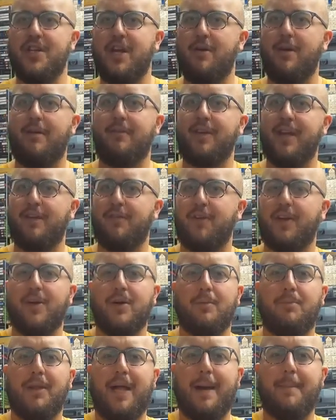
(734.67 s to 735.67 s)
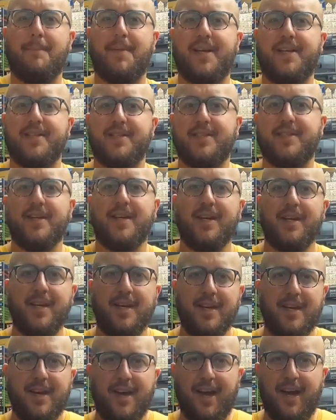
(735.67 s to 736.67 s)
You know, I've left little black bits
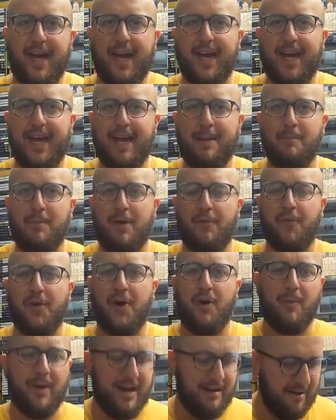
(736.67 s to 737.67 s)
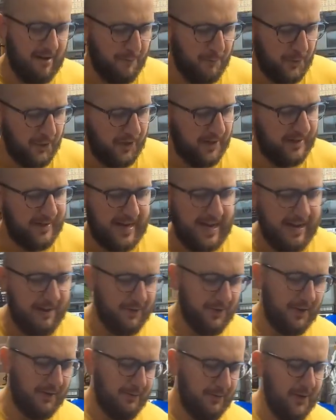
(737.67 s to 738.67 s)
in before where I've put it
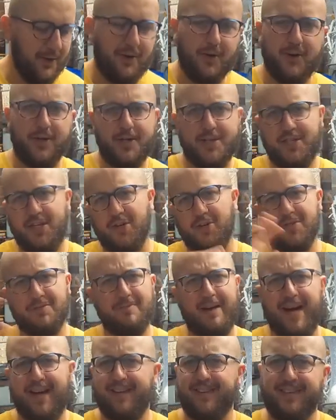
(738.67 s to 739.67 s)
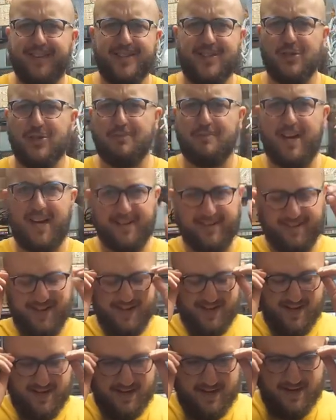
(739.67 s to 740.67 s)
down, and oh, she goes mad. She went
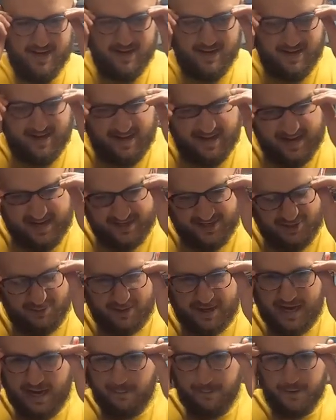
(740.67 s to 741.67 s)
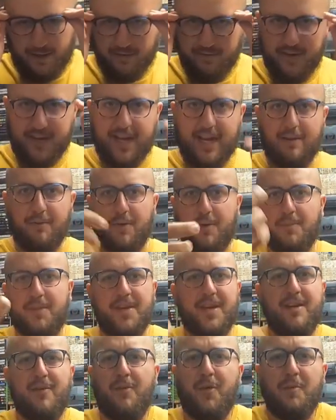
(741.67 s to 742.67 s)
after the other day from
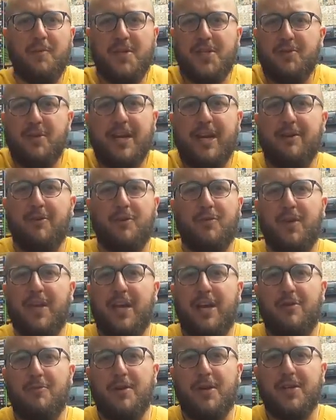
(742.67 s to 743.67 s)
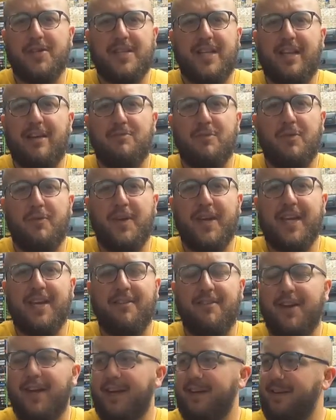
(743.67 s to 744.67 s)
the Twin Oaks video because I left my
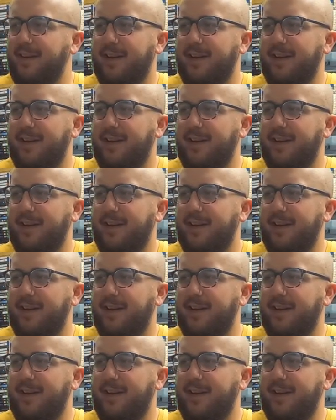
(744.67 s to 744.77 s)
finger in it.